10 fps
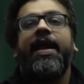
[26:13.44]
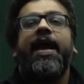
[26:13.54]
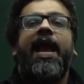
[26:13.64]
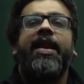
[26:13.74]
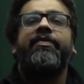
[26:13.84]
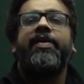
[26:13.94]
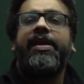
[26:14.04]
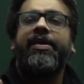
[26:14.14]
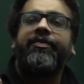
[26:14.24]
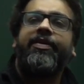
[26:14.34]
and we
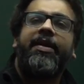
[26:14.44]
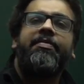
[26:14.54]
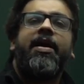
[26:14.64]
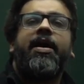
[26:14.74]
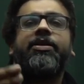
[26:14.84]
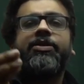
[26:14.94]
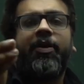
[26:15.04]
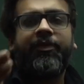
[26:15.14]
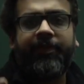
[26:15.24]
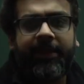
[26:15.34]
give them a
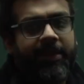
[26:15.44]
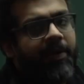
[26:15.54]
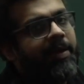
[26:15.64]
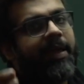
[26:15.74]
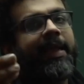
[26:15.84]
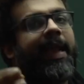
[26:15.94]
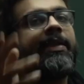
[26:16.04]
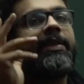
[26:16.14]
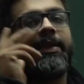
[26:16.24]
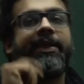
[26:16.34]
toffee or a
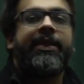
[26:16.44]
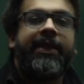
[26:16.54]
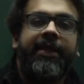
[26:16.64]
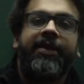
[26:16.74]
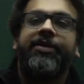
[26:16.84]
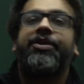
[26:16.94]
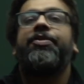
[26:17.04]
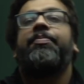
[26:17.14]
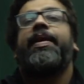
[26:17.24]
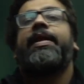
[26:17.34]
candy to
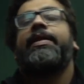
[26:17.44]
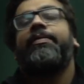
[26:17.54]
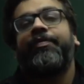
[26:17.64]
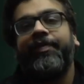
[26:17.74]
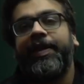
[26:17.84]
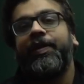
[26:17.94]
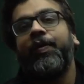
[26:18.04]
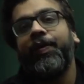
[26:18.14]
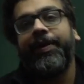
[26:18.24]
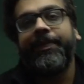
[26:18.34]
make them feel good.